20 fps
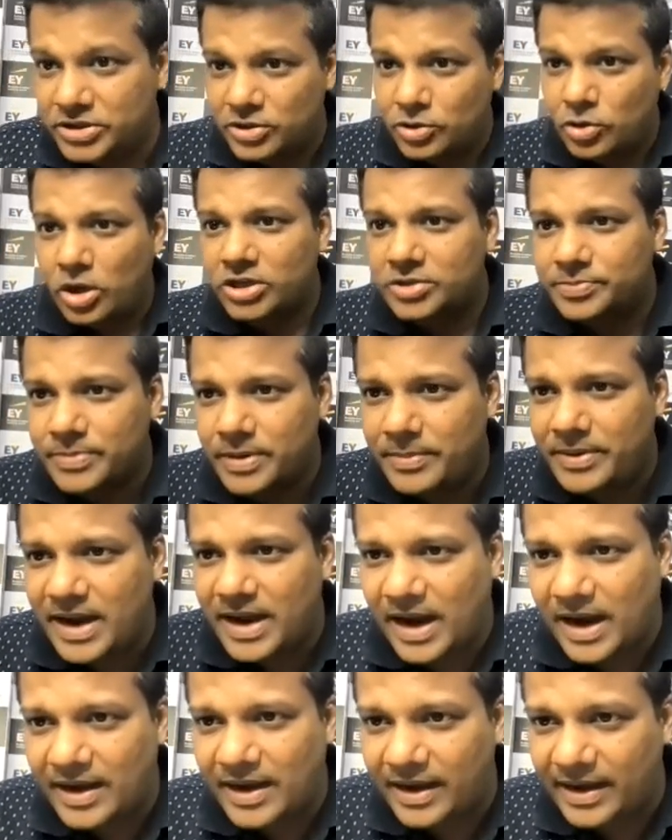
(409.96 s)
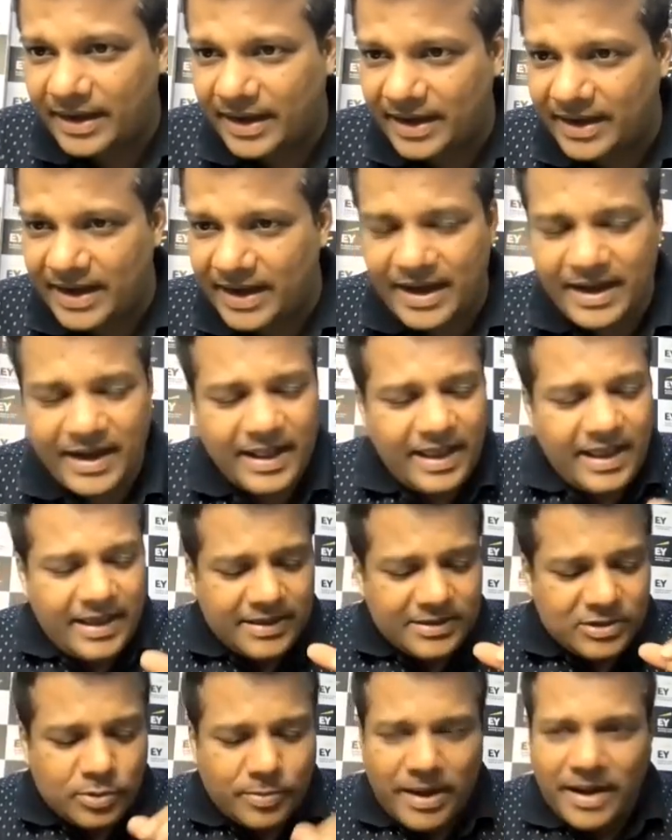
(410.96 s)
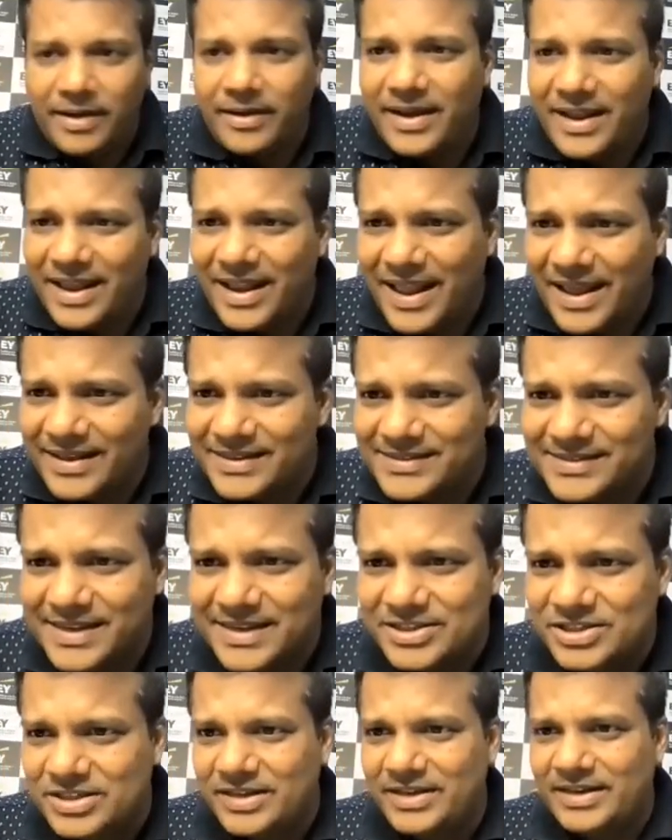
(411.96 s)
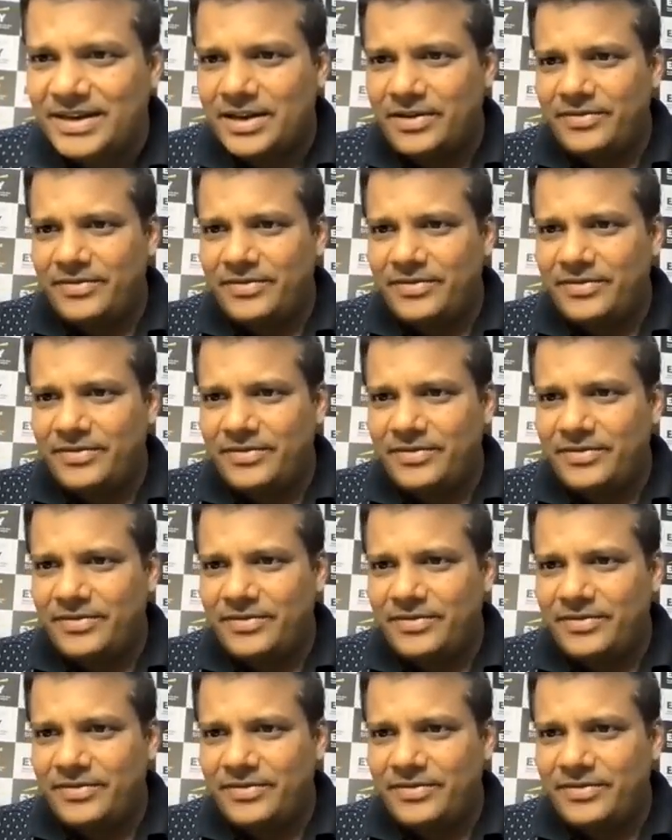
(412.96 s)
next town, the transportation cost may be 100, right? So